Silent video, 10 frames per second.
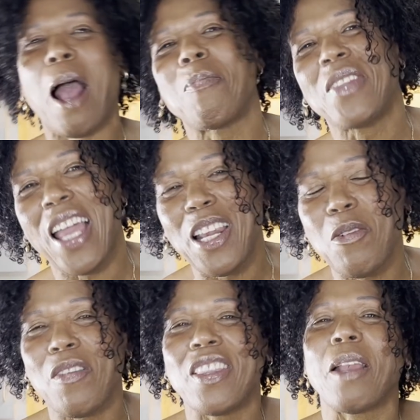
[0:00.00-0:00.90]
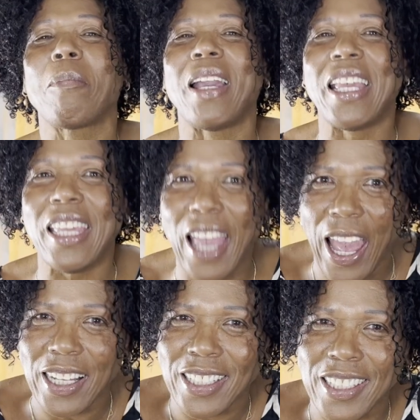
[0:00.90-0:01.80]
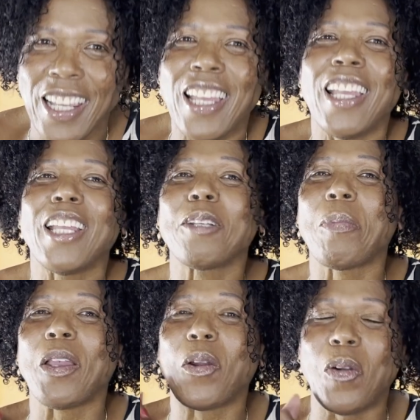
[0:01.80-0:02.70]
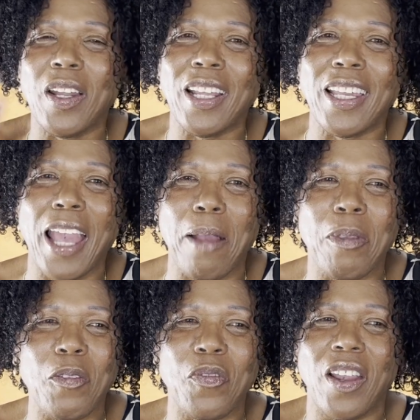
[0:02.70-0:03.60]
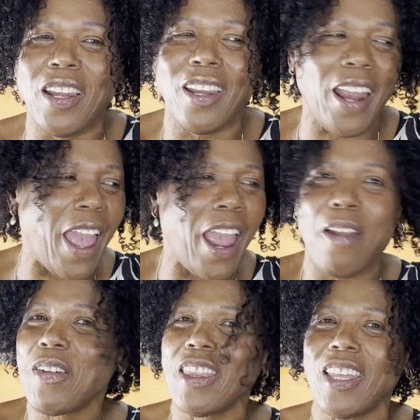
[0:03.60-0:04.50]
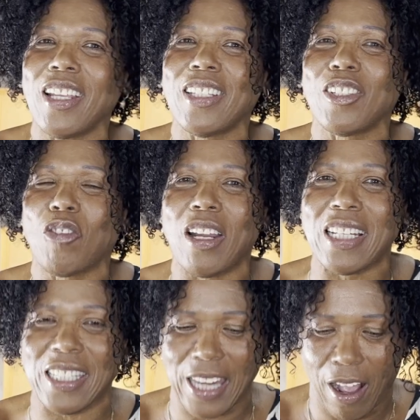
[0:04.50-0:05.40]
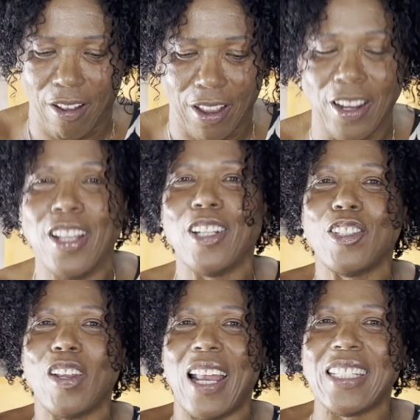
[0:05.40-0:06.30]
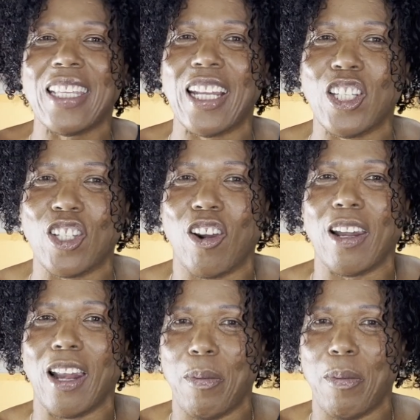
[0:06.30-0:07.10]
I'm telling you everything. But yes, he's been going to the cabinet, finding everything to try to snack on. So let's get started.